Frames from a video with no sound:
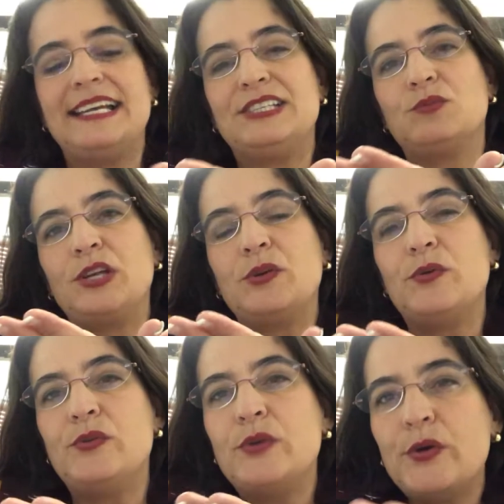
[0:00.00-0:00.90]
is where your
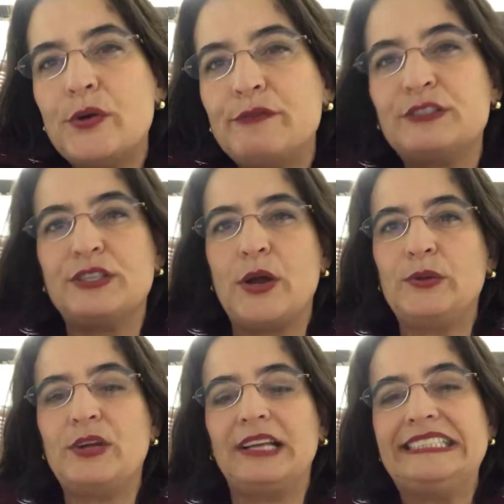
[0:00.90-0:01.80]
nerves
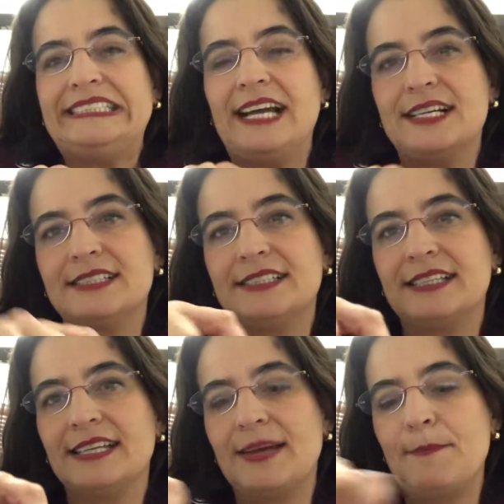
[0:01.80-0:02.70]
don't
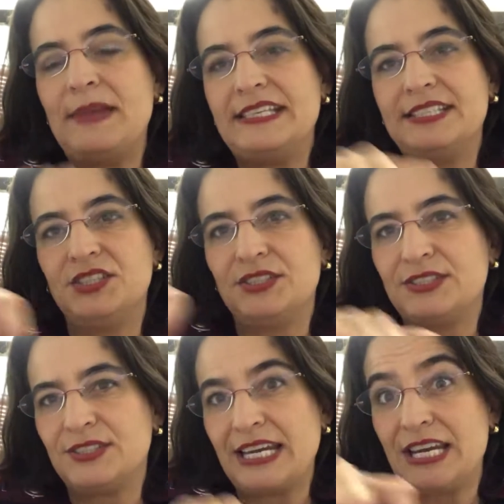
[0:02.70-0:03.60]
conduct
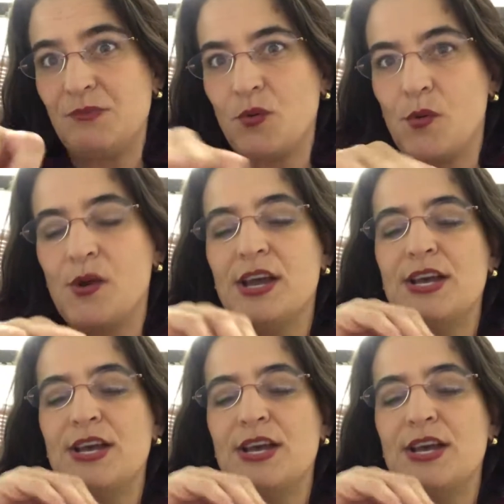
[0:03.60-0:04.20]
messages anymore.